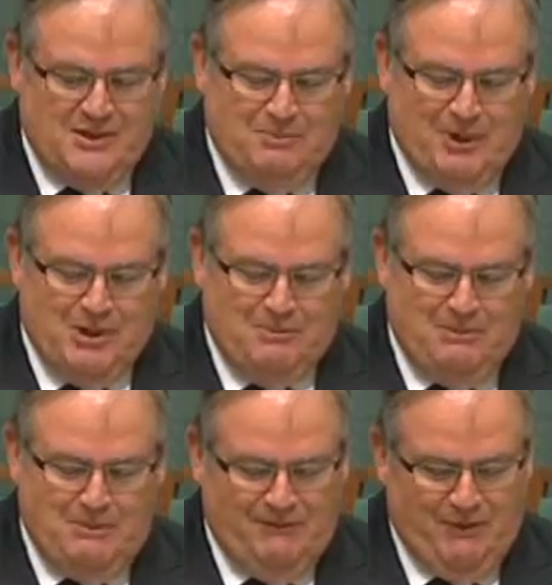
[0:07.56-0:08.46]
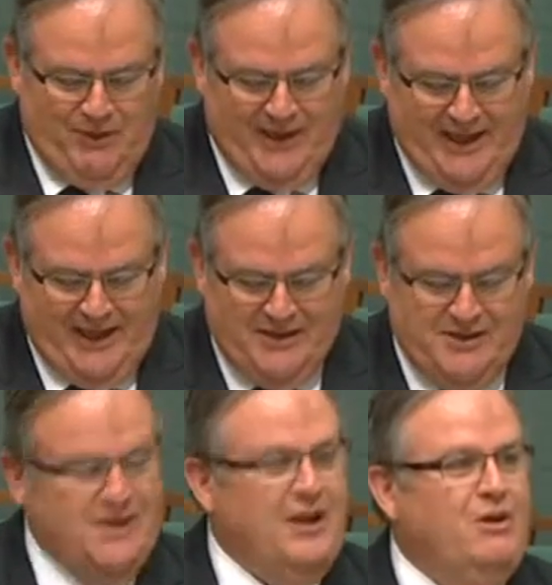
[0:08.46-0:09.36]
bill has been before the House.
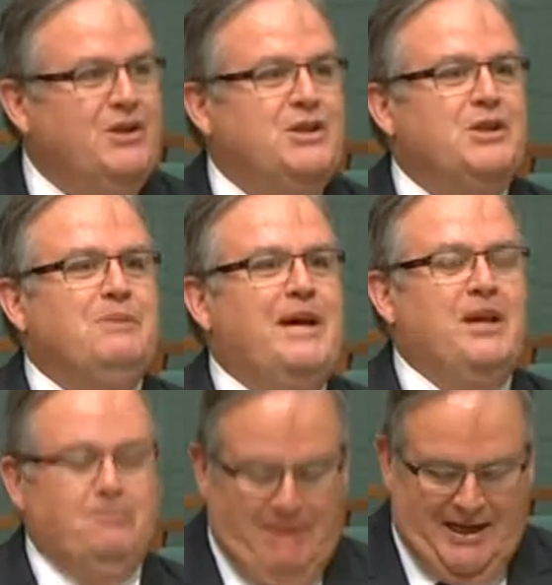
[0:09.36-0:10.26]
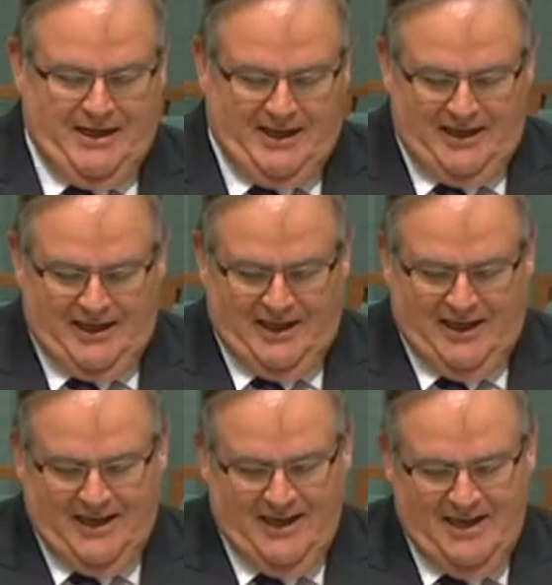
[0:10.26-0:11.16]
The Coalition has made it abundantly
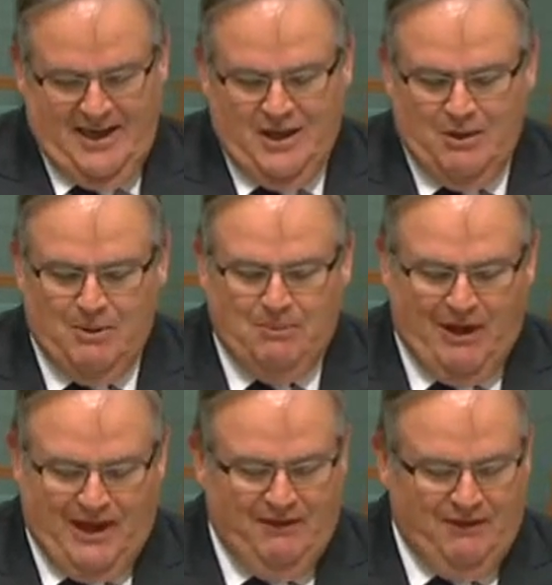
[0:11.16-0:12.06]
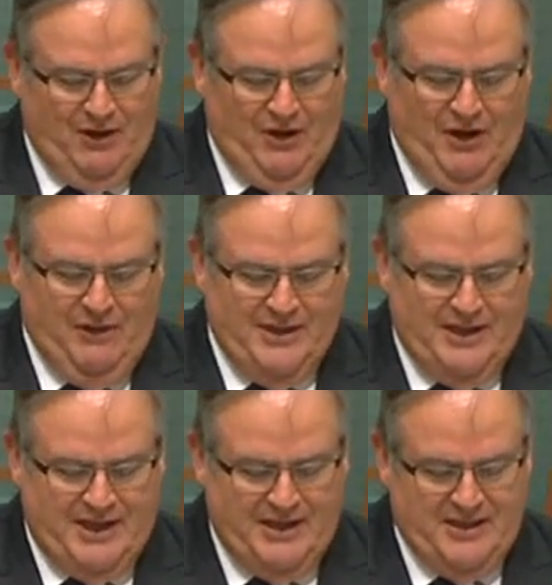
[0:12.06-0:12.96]
clear that we believe in the higher
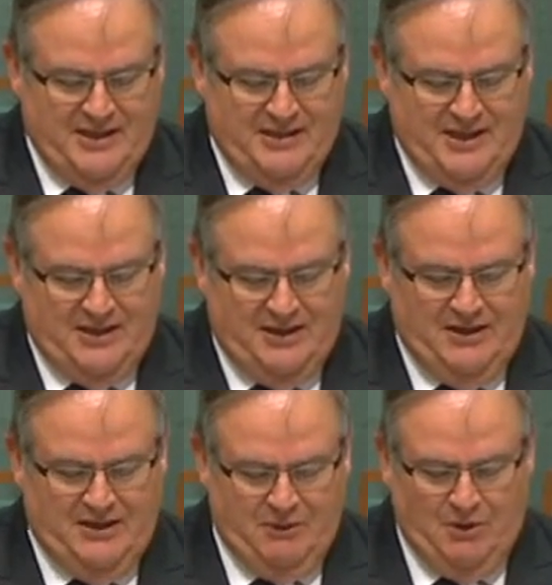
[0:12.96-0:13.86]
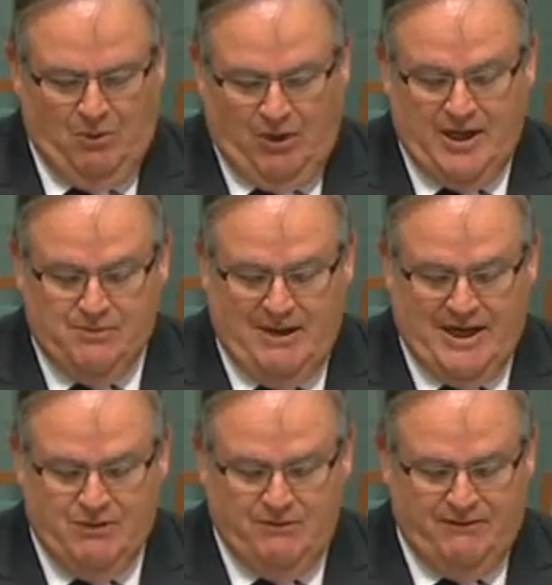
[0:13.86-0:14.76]
education sector requires
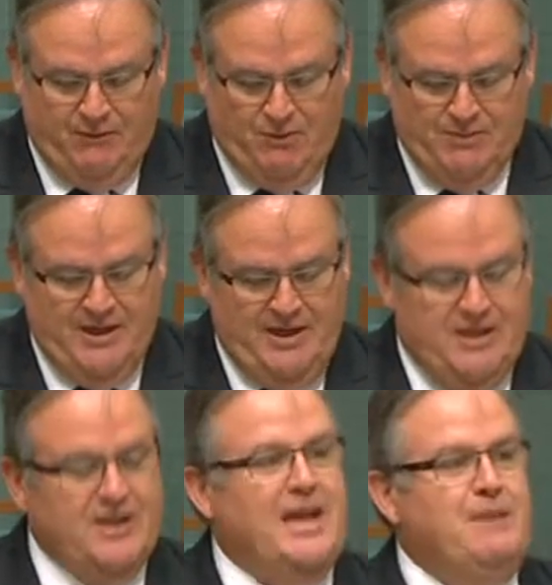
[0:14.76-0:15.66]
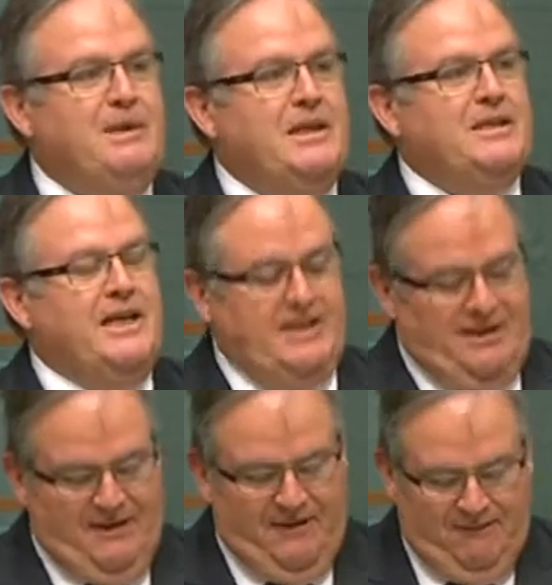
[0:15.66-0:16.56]
major reforms to keep that
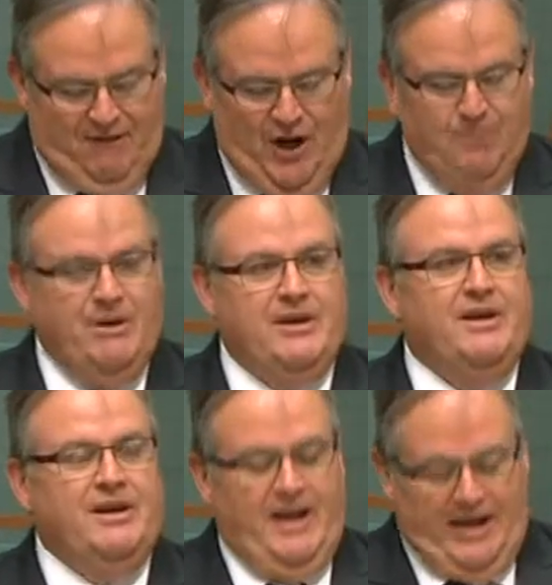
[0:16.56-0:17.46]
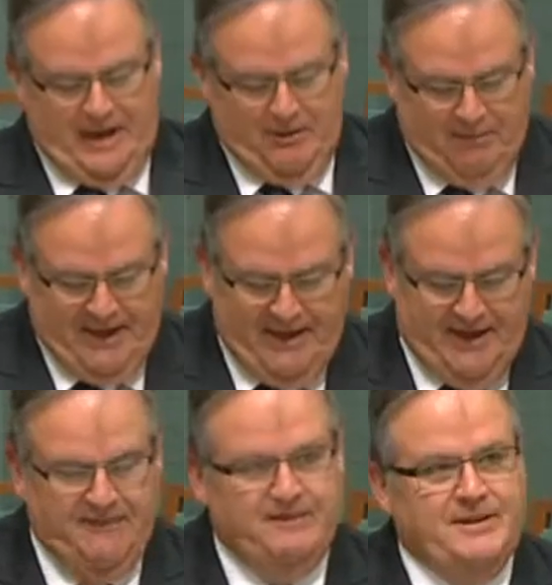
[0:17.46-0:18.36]
sector vibrant and
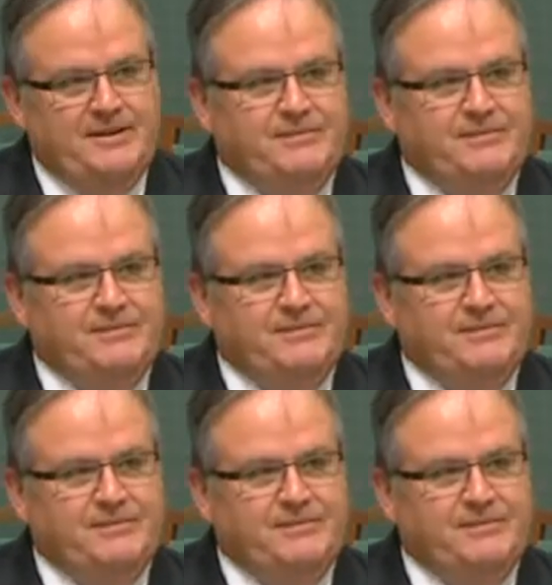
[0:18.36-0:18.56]
competitive.